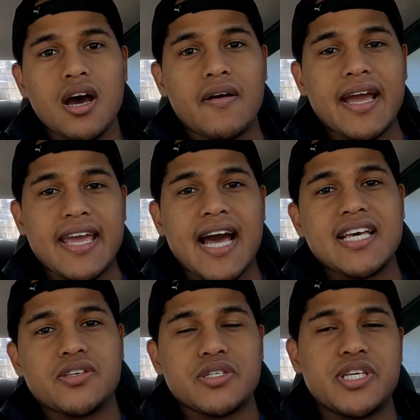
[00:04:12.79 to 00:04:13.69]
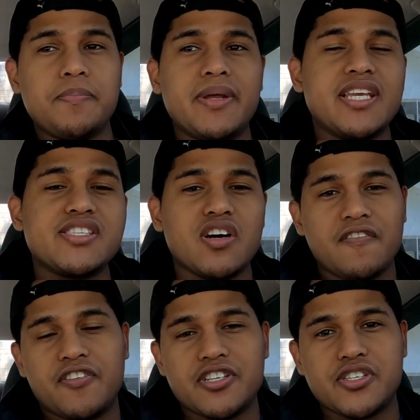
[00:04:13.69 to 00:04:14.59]
Alright guys, so shipping is done
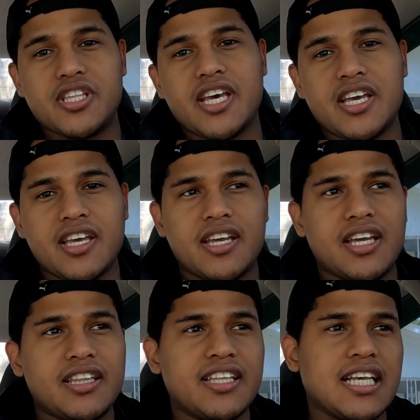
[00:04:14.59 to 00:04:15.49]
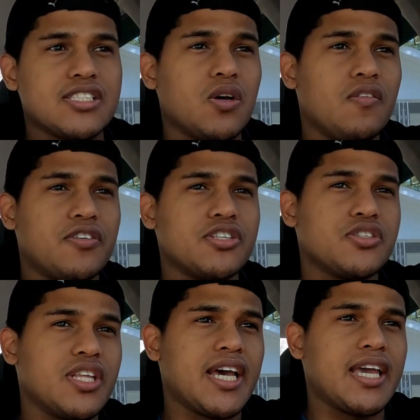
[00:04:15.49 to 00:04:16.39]
for today, and I think that's all for
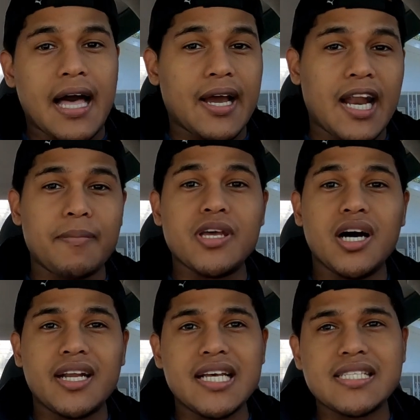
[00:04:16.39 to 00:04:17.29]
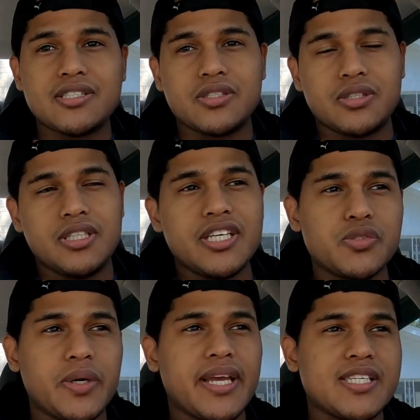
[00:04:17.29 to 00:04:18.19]
today. I'm gonna be honest, this
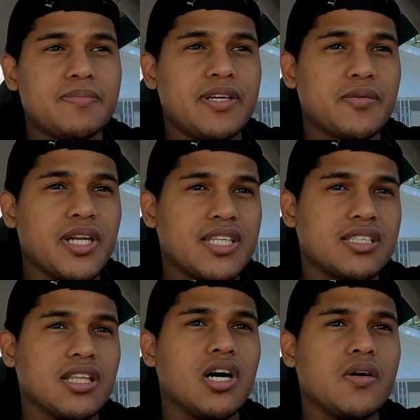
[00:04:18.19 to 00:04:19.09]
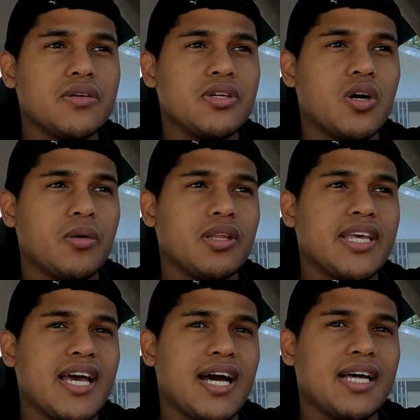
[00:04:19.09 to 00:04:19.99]
week has been really slow. We
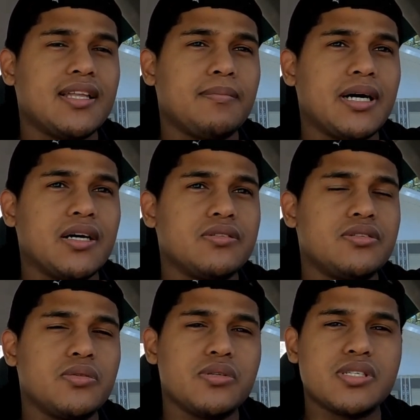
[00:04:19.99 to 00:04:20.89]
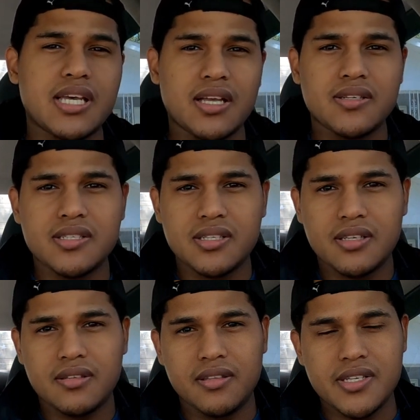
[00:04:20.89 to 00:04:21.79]
only had about 2 sales
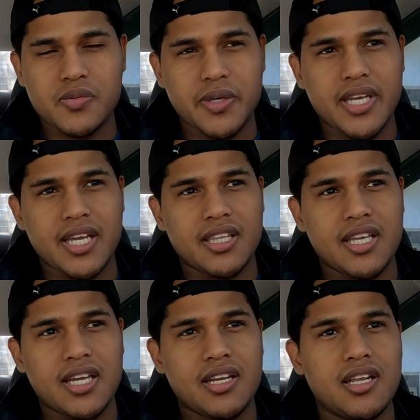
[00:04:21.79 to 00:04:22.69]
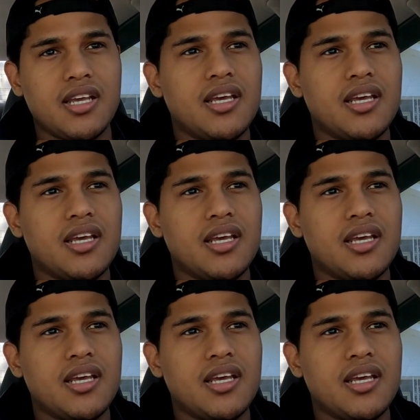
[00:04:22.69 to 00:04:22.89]
this week, and then